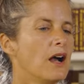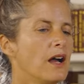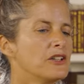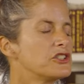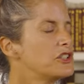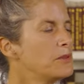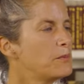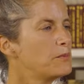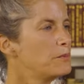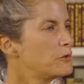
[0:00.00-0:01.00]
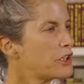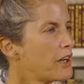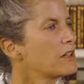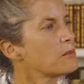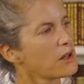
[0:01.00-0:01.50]
and she
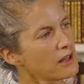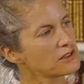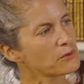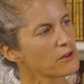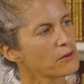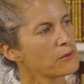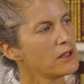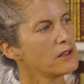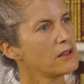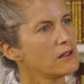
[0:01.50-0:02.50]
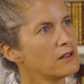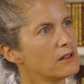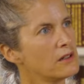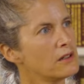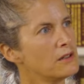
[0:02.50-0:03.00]
shared a place with me
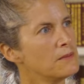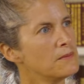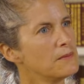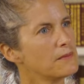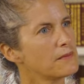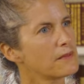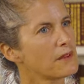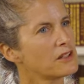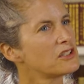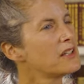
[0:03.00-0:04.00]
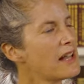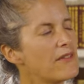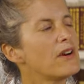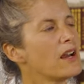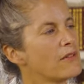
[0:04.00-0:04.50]
um, that she
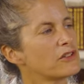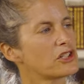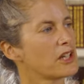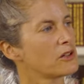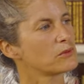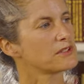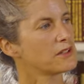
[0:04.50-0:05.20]
never ever shared with